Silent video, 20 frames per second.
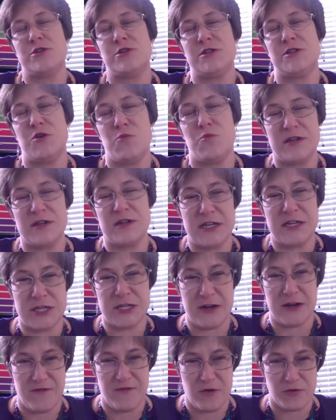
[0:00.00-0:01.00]
away in those
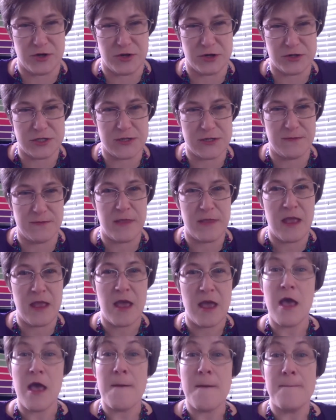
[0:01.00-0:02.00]
personal retention
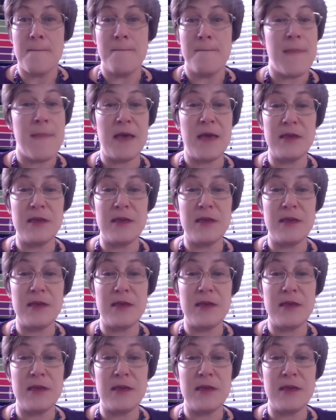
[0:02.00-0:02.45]
folders.